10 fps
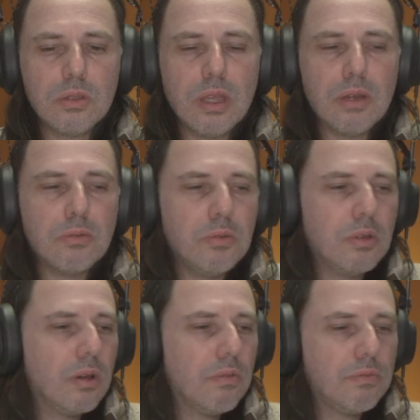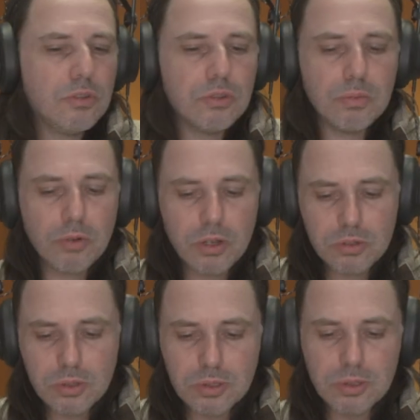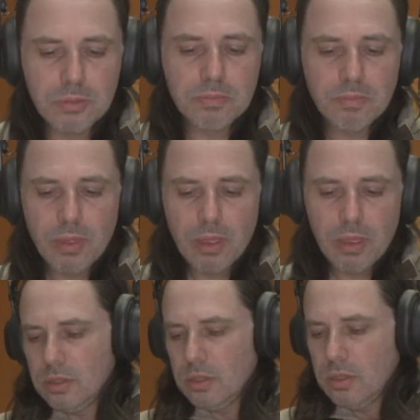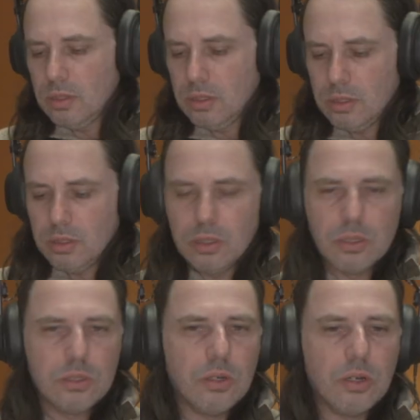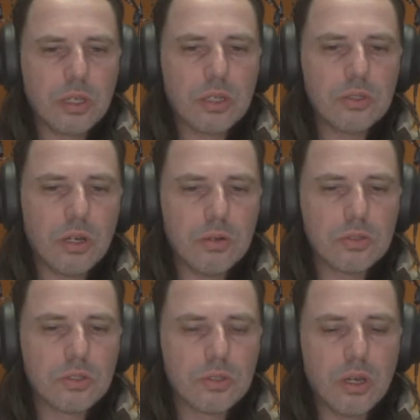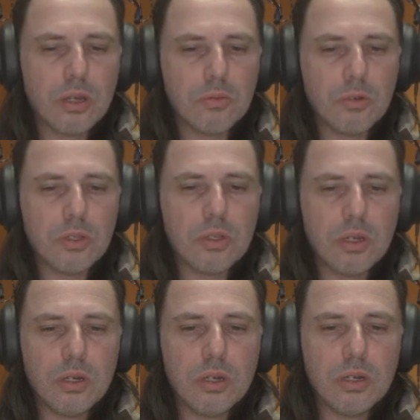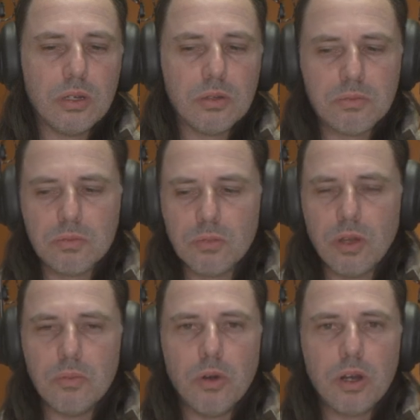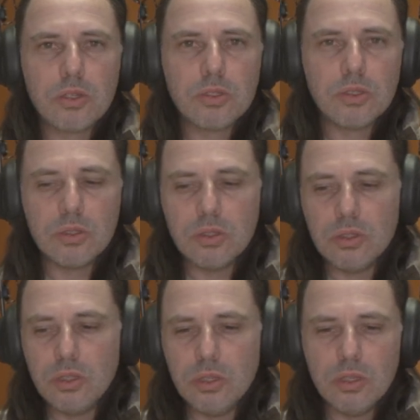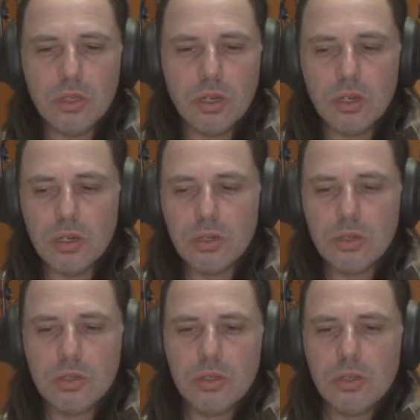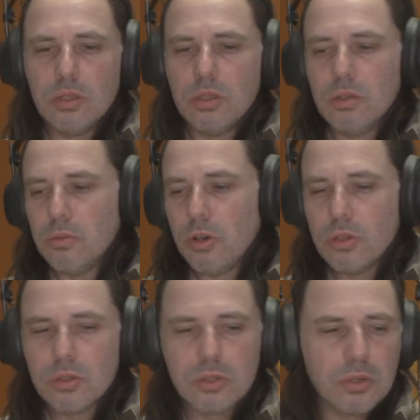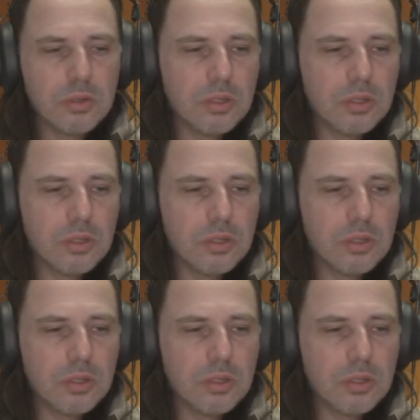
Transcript: That would be a future project. So I guess I'll start with unboxing the product.